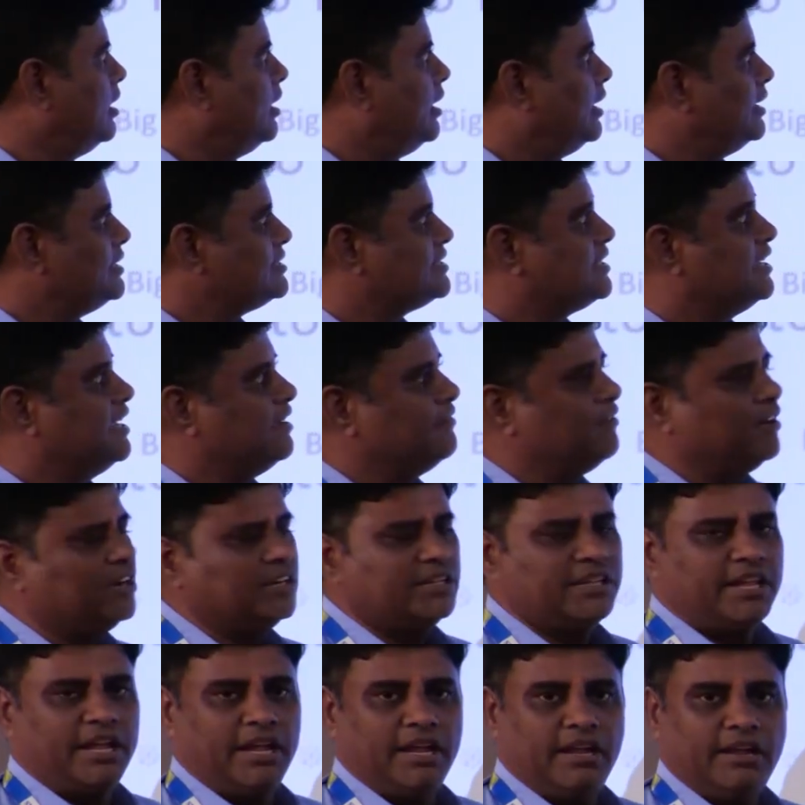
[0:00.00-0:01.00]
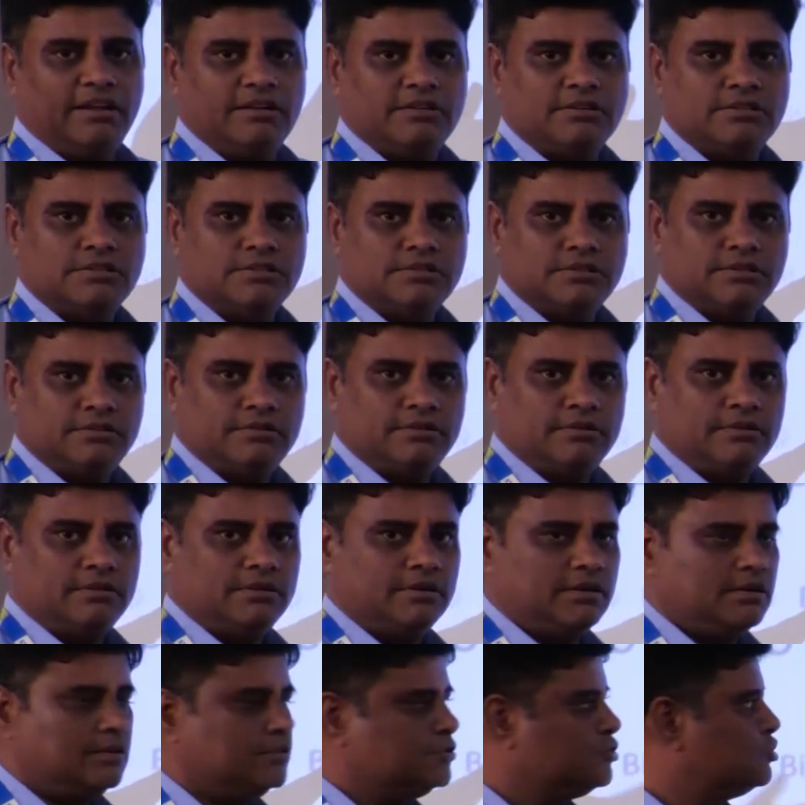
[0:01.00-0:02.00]
is given the
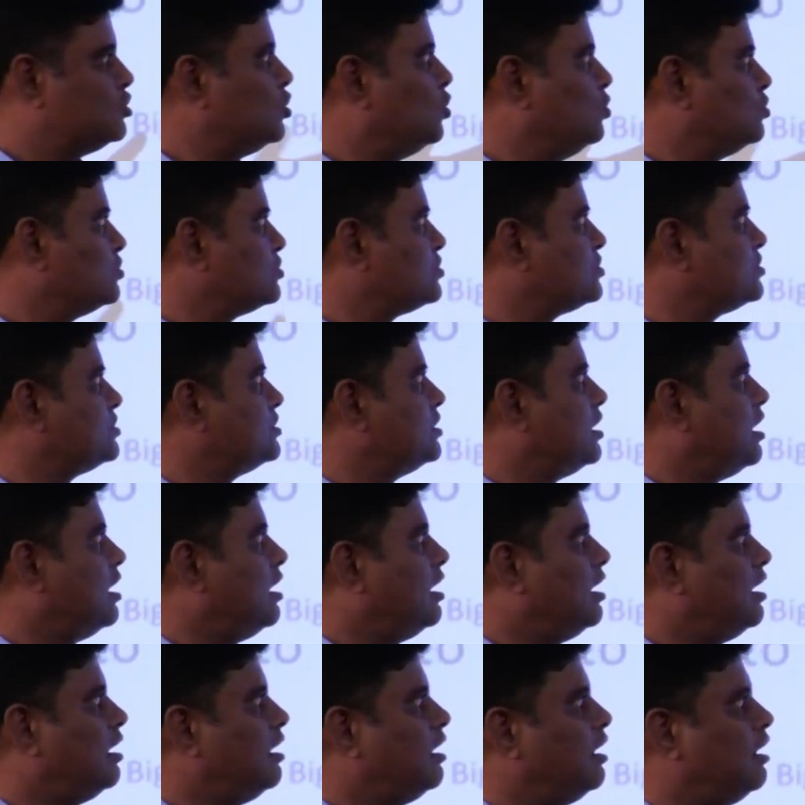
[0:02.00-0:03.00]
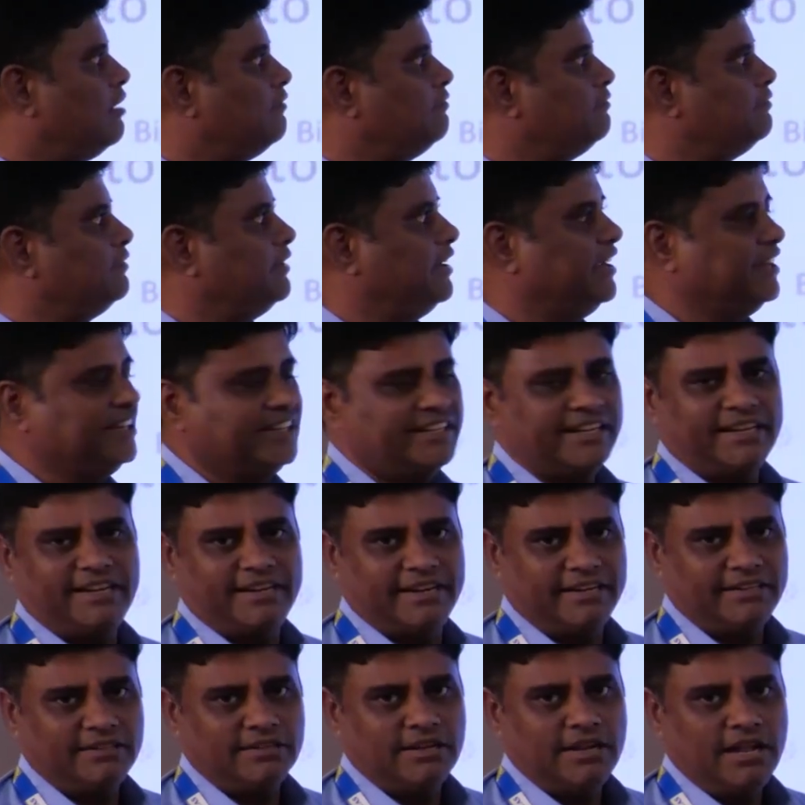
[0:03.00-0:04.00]
source of
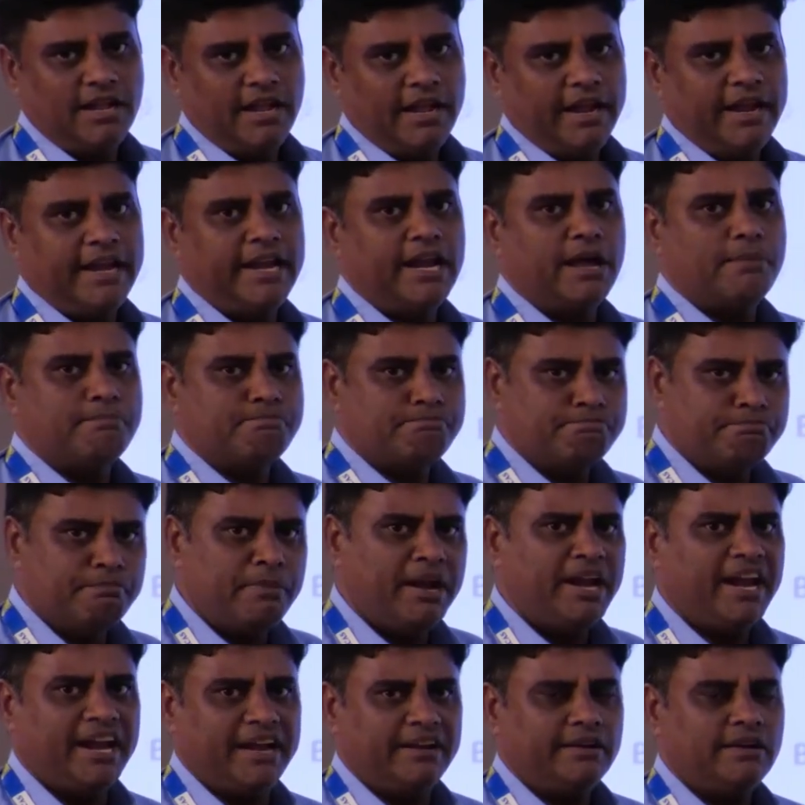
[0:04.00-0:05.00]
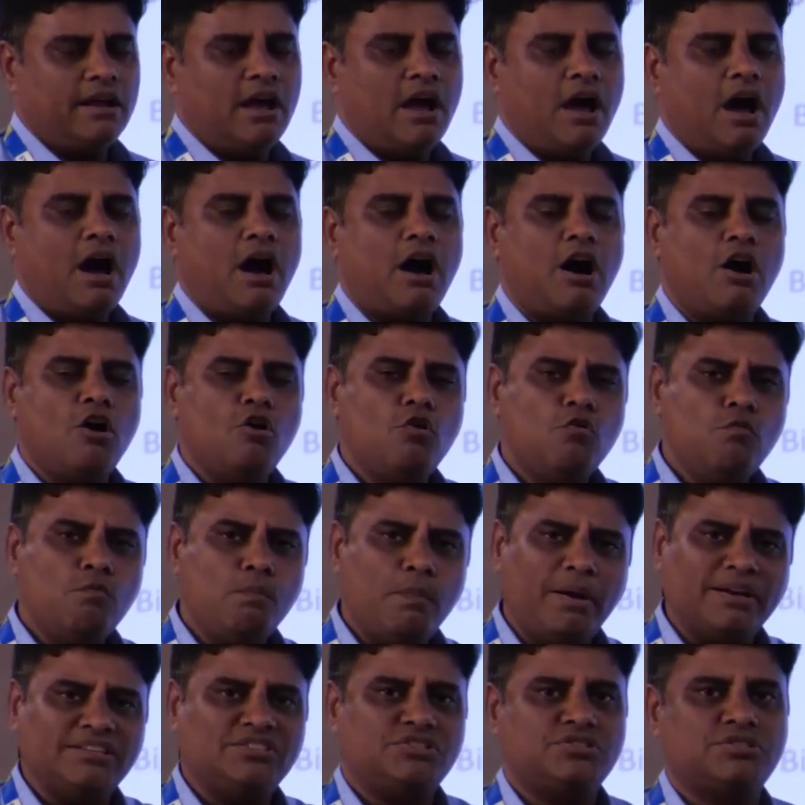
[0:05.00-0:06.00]
internet. In a minute, how
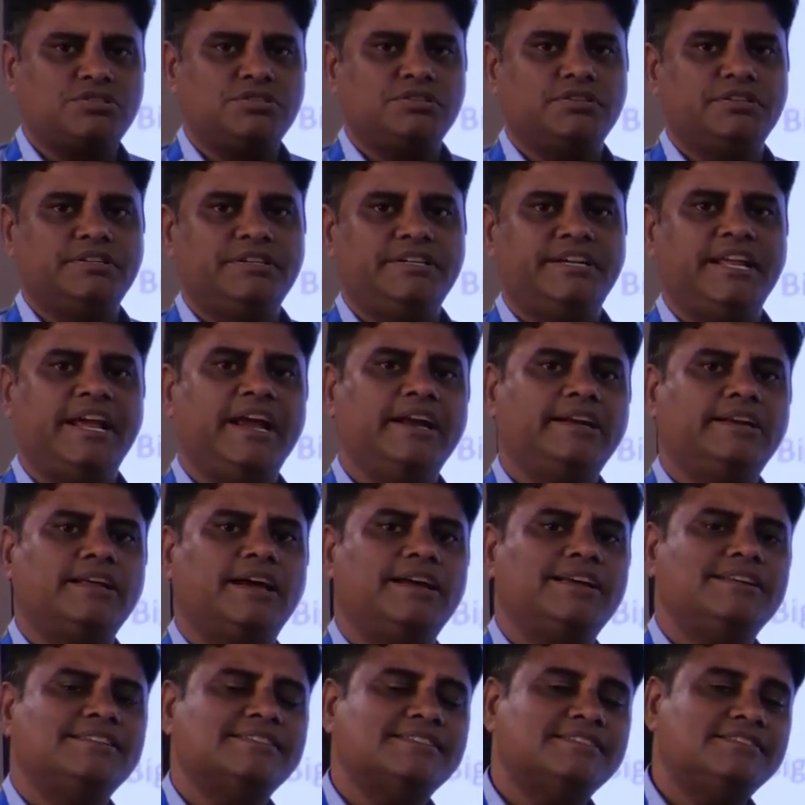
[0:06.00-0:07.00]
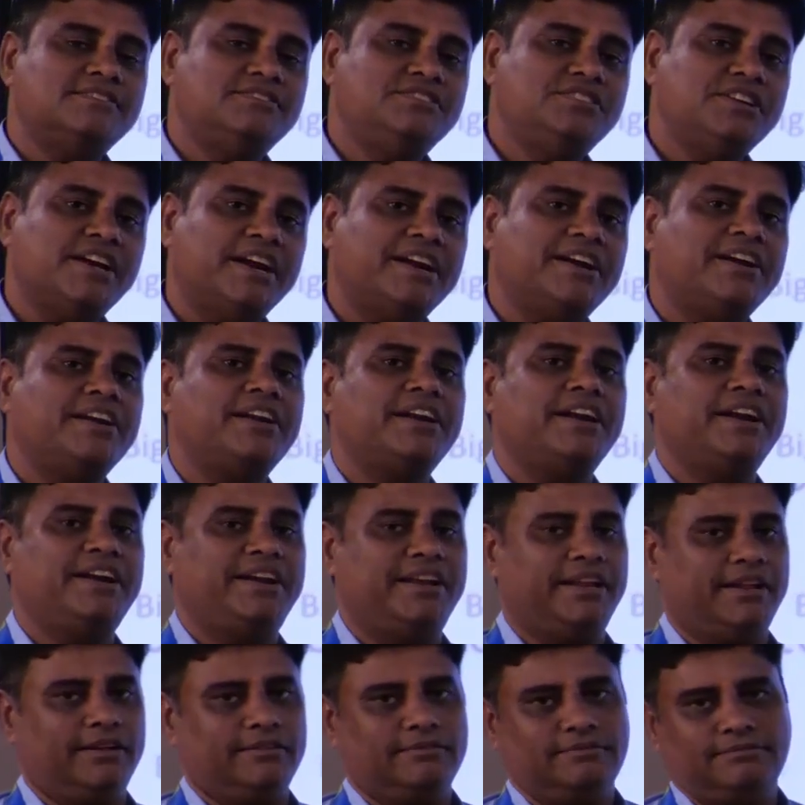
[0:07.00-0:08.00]
much data is
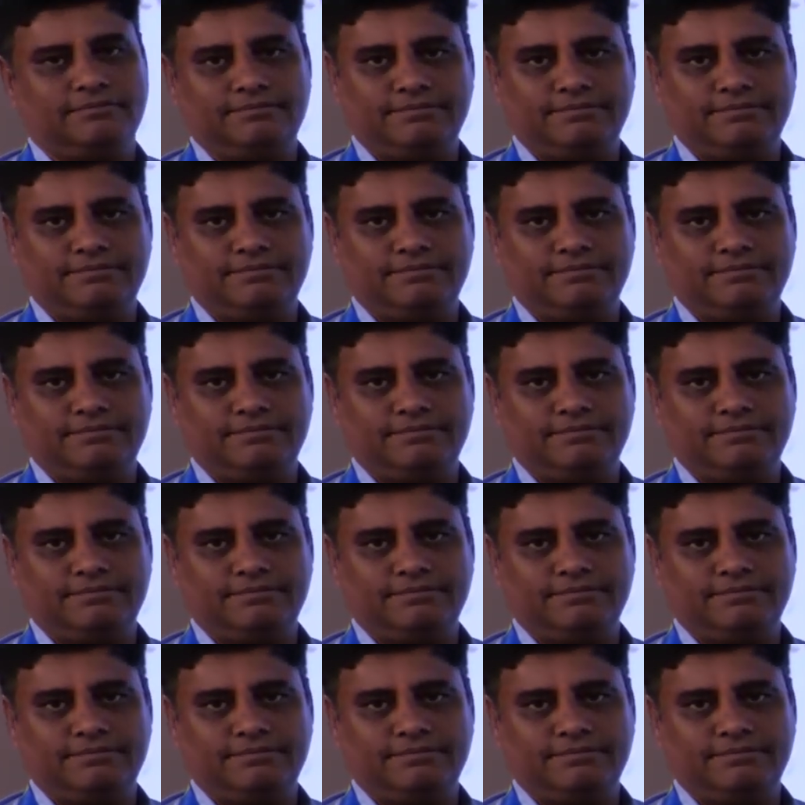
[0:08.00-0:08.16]
generating?